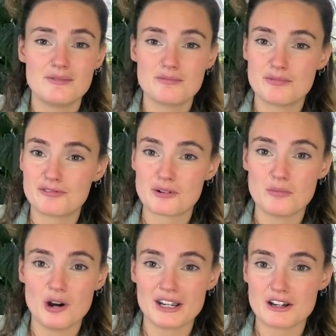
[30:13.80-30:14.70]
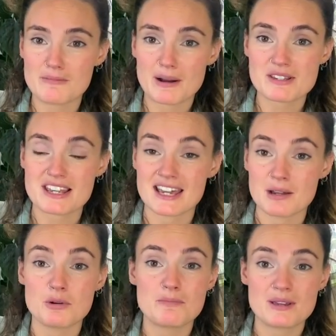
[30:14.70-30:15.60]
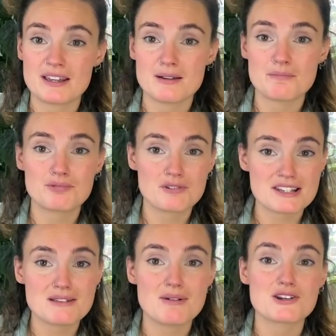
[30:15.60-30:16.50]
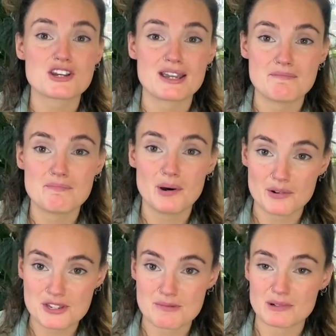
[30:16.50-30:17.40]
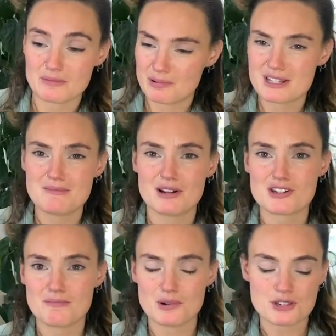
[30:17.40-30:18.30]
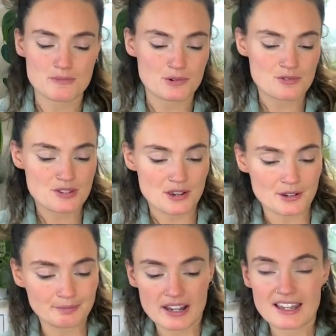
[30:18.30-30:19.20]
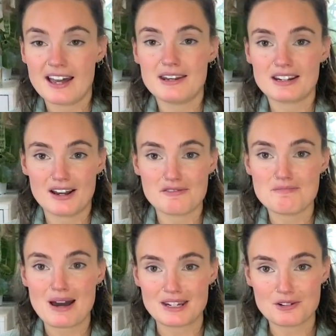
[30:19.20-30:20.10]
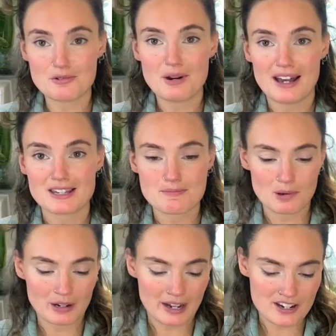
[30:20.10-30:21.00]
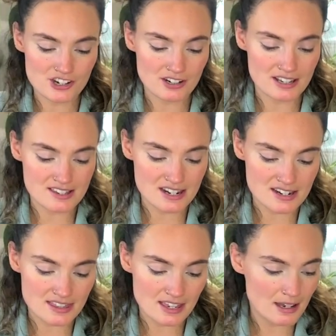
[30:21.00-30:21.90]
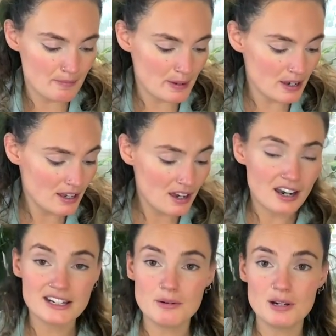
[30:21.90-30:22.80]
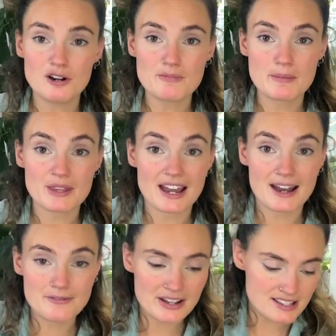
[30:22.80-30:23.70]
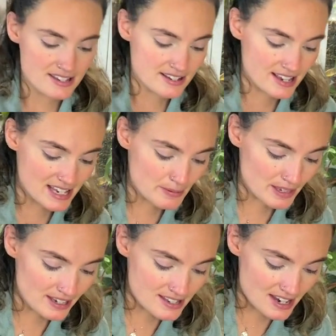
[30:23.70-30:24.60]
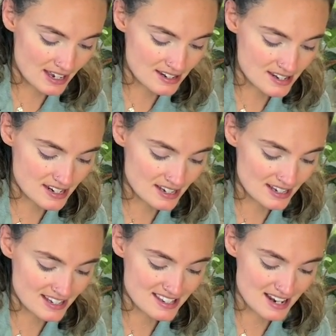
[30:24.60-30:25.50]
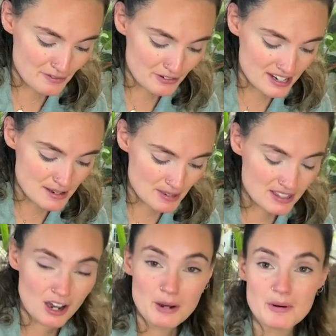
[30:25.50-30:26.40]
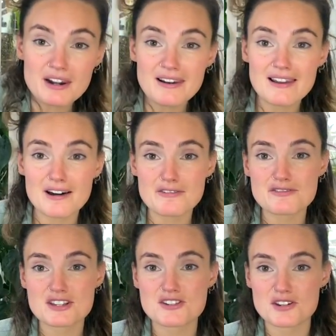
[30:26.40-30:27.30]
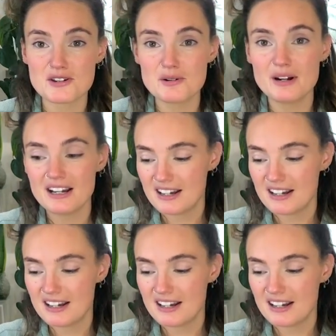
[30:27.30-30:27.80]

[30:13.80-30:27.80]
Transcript: from what I know about it, it would be pretty much impossible, pretty much impossible. So again, kind of manual hand pollination is needed there. But I know a lot of people that have had success with it and it's definitely something that I would love to do.